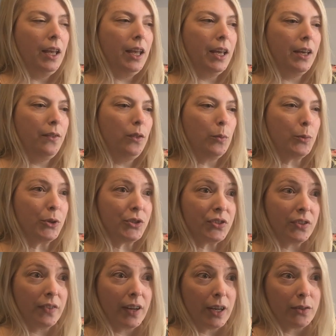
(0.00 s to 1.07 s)
and the
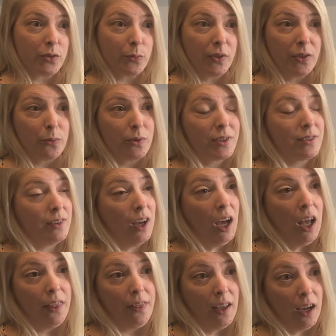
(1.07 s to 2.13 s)
person that I was with was
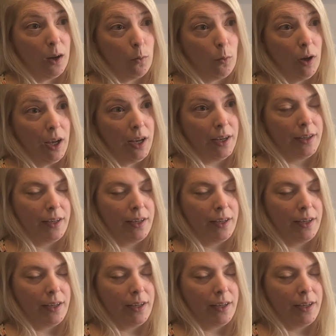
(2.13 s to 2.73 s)
not that way.